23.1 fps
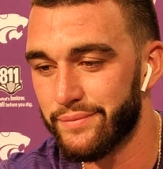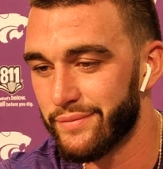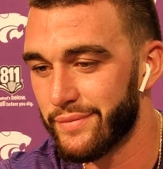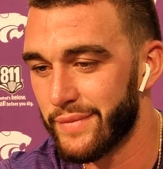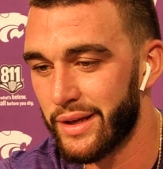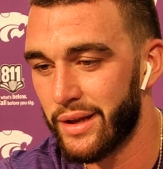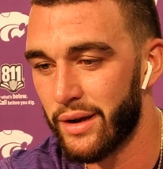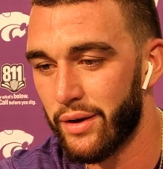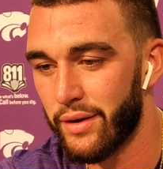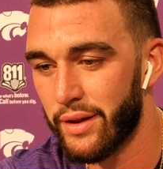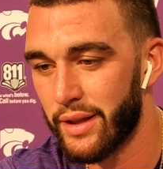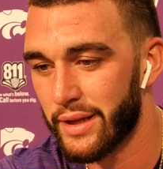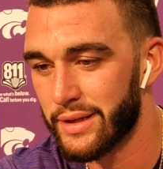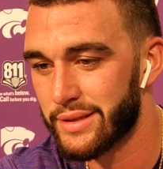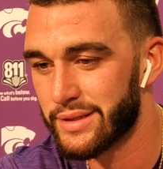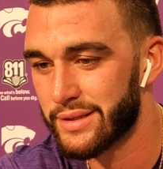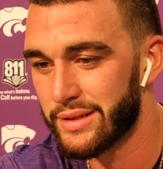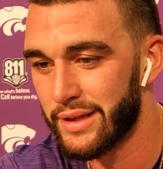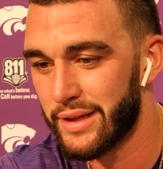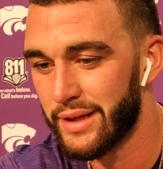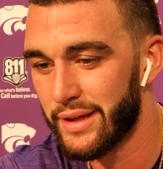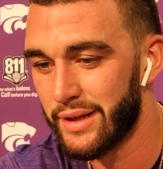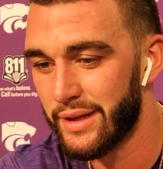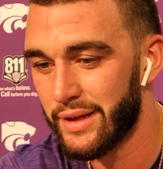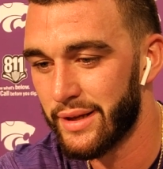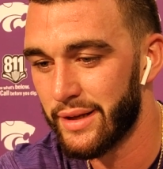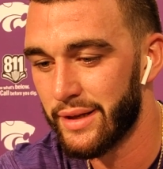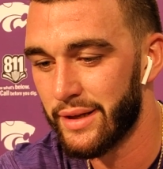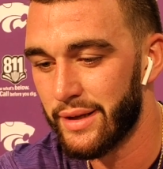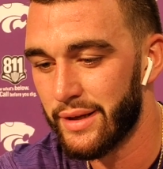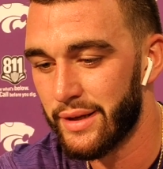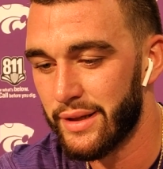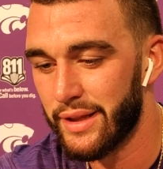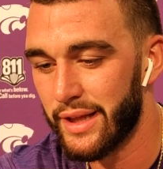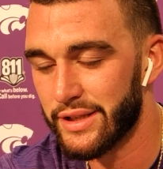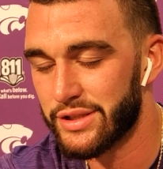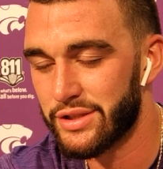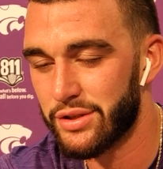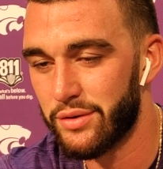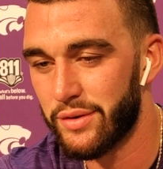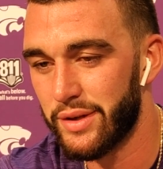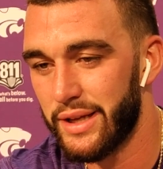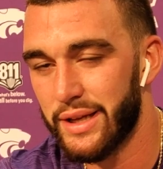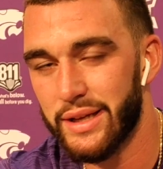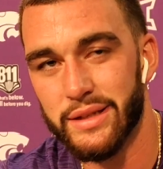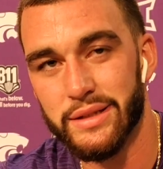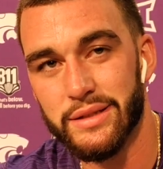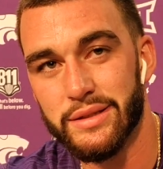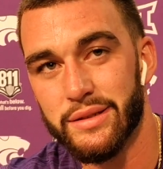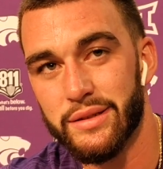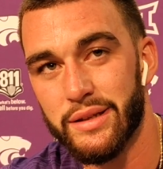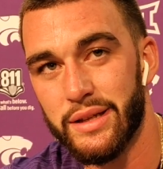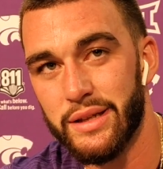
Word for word: You know, that's, that's who he is.